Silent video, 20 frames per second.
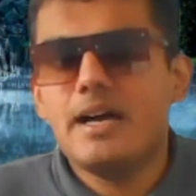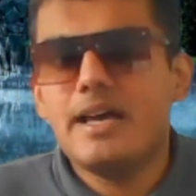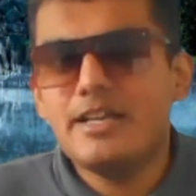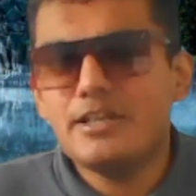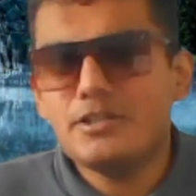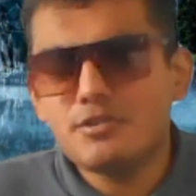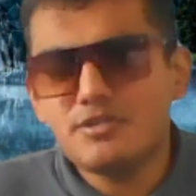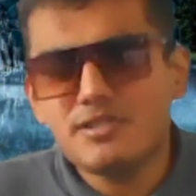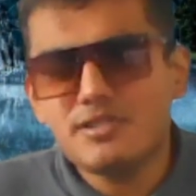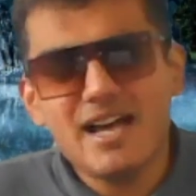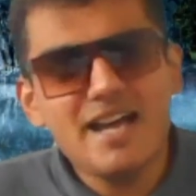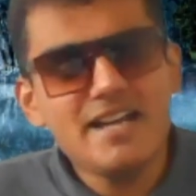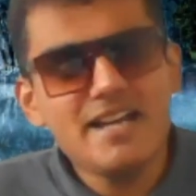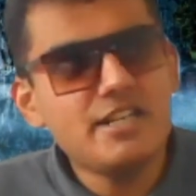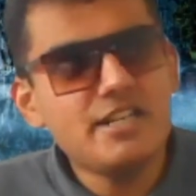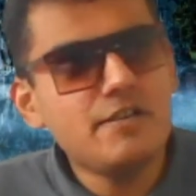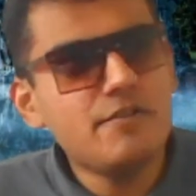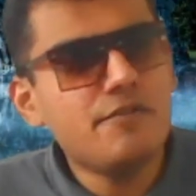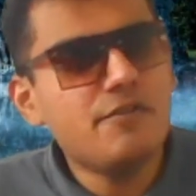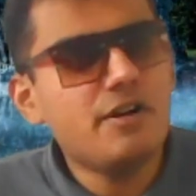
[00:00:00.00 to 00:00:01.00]
In a
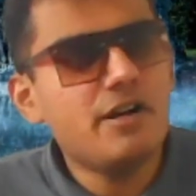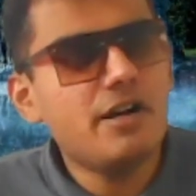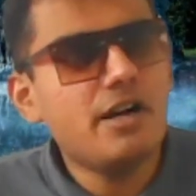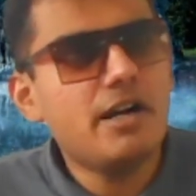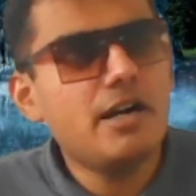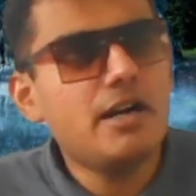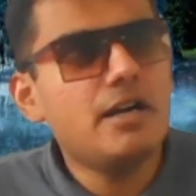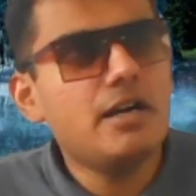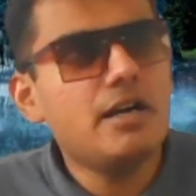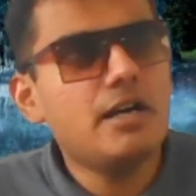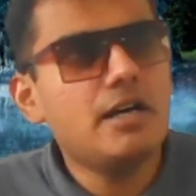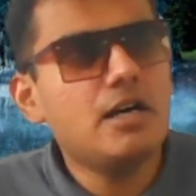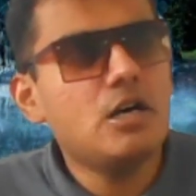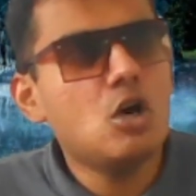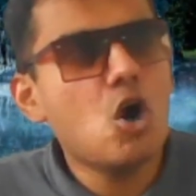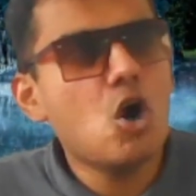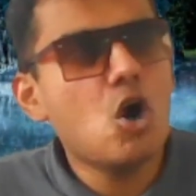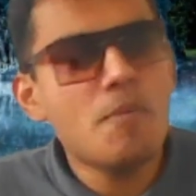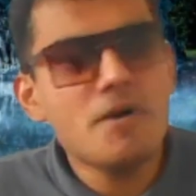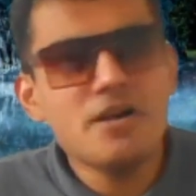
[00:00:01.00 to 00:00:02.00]
society where
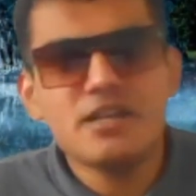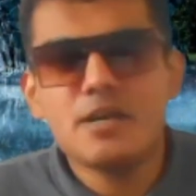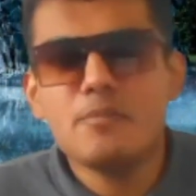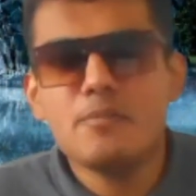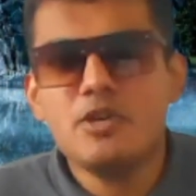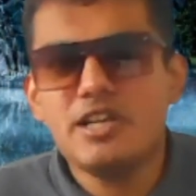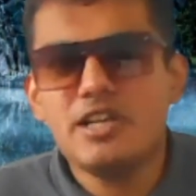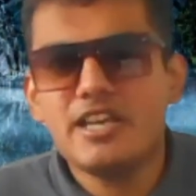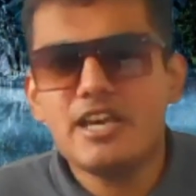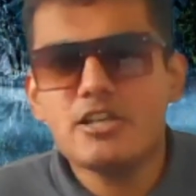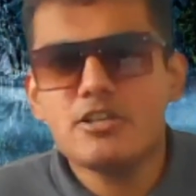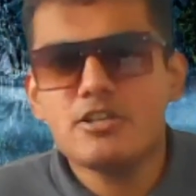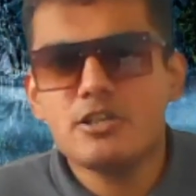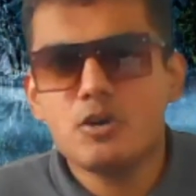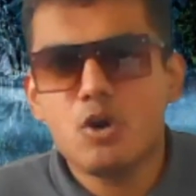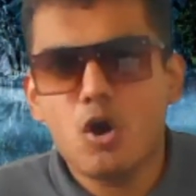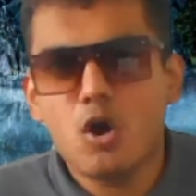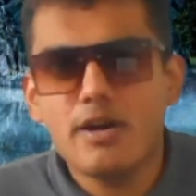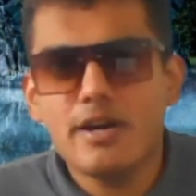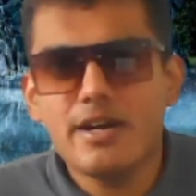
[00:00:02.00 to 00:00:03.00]
open
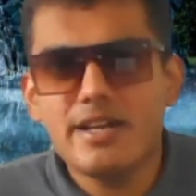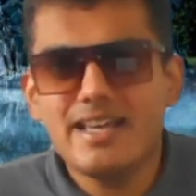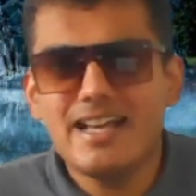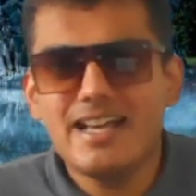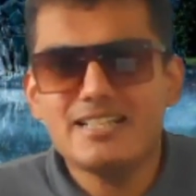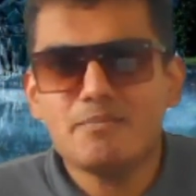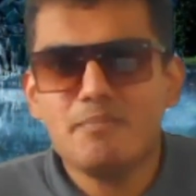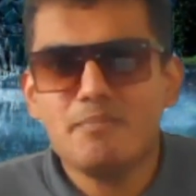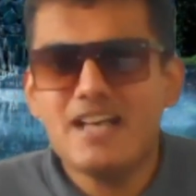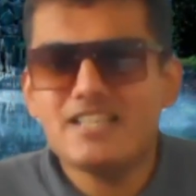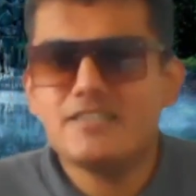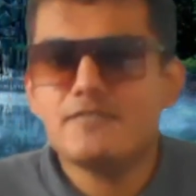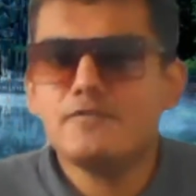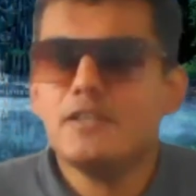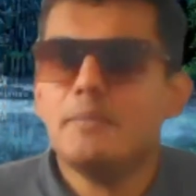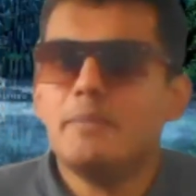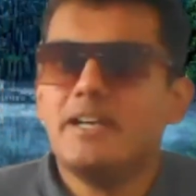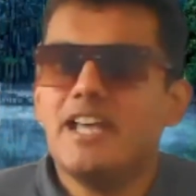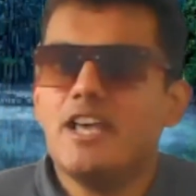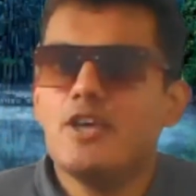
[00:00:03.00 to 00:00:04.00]
communication already has
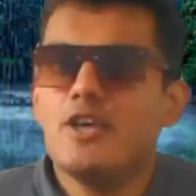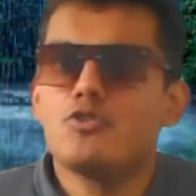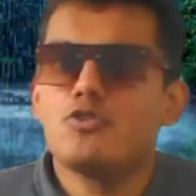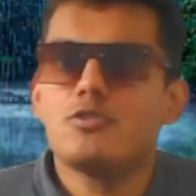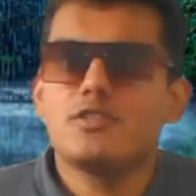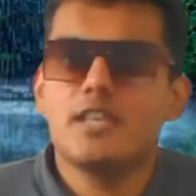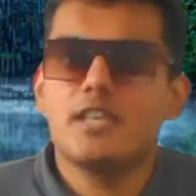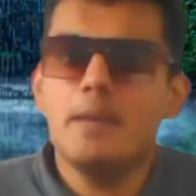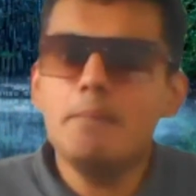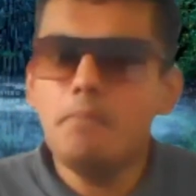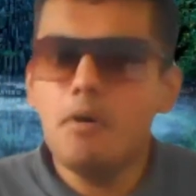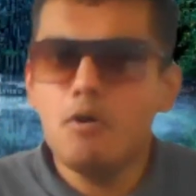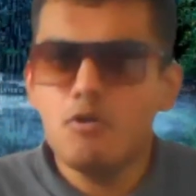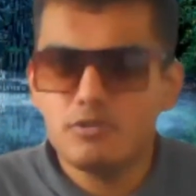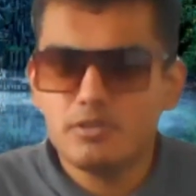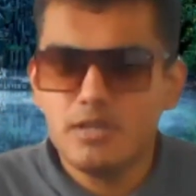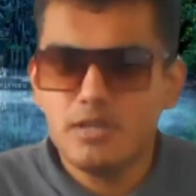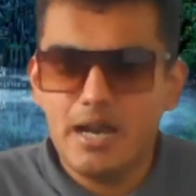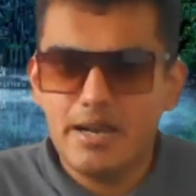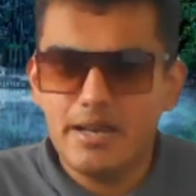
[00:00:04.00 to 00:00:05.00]
massive limitations
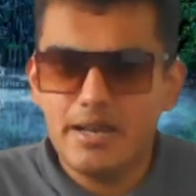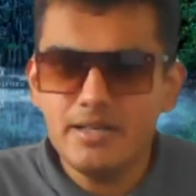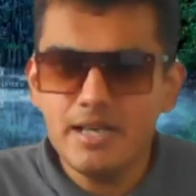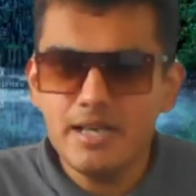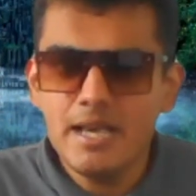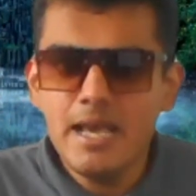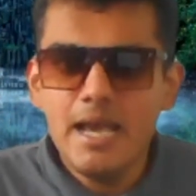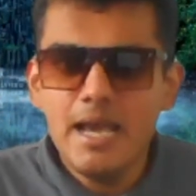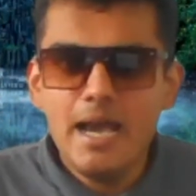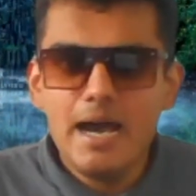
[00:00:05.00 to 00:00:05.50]
imposed on it,